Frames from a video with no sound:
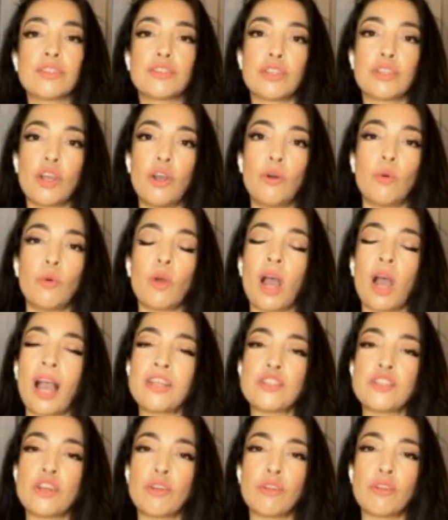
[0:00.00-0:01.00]
So I
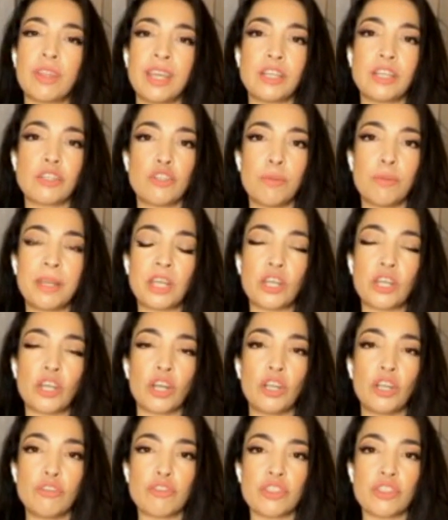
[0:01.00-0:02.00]
don't think too many
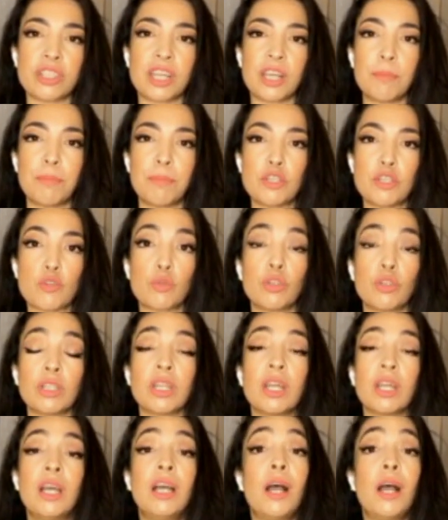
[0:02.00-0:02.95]
conclusions can be drawn.